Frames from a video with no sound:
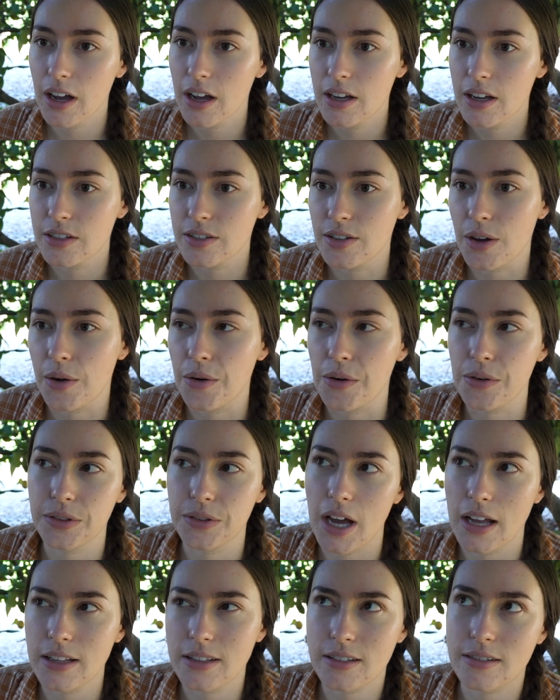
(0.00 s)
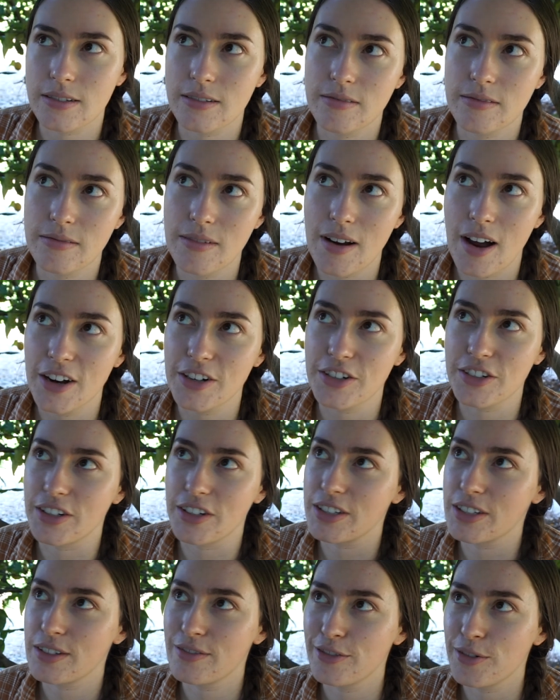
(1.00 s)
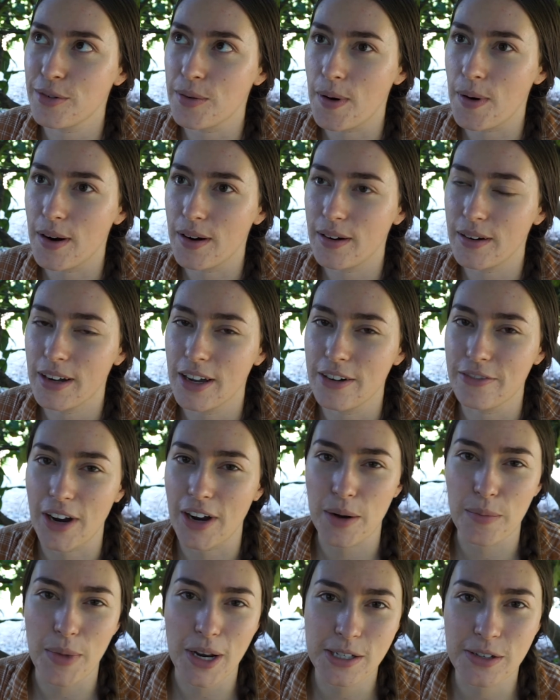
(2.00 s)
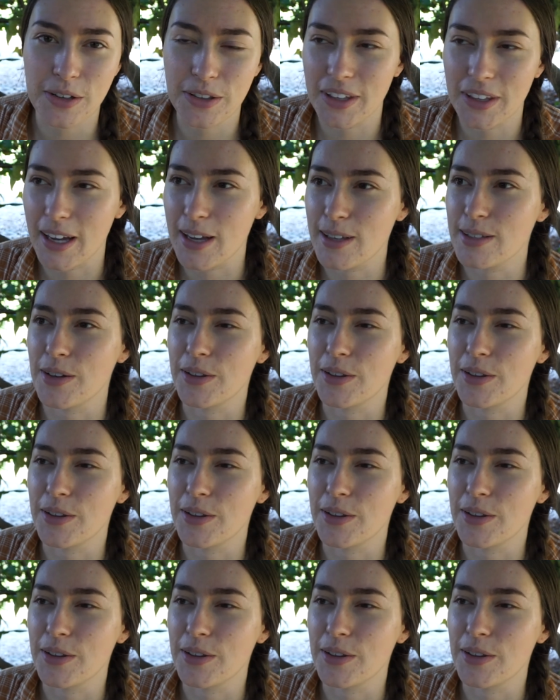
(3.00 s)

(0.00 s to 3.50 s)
So that's not just for environmental things,